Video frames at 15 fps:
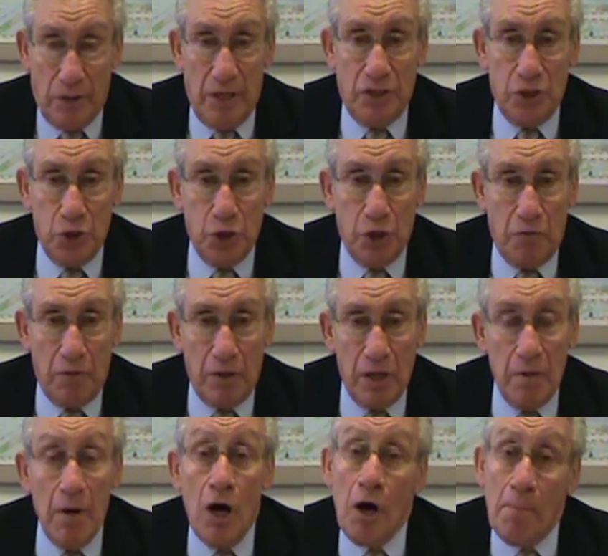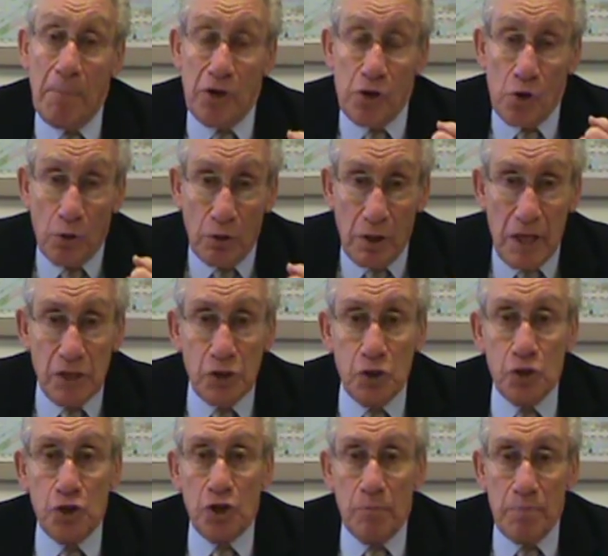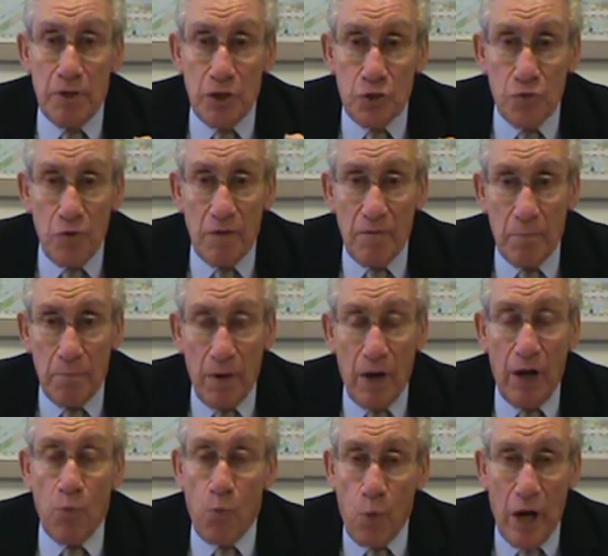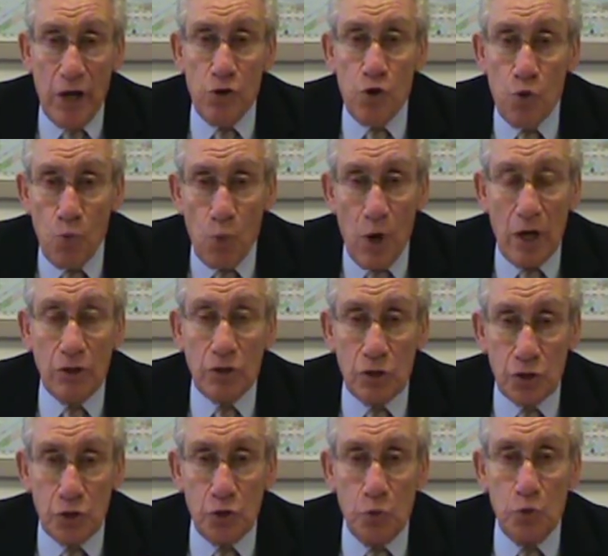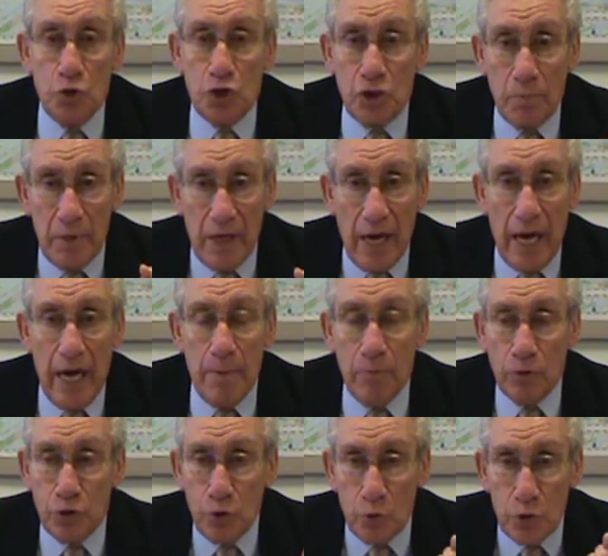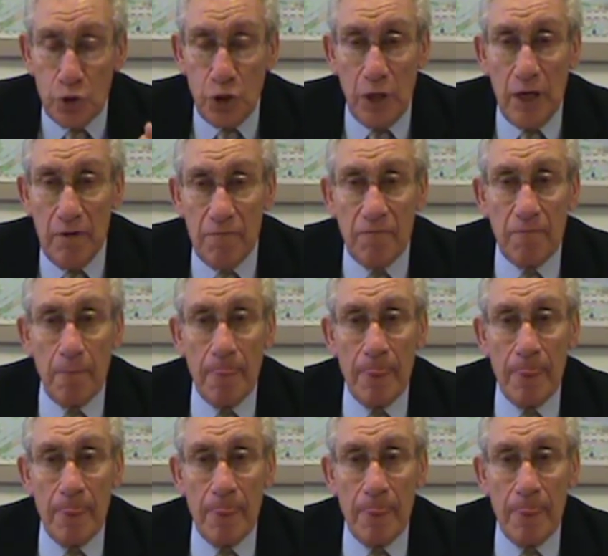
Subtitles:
necessarily, but your lesson should be driven by what you want the students to be able to achieve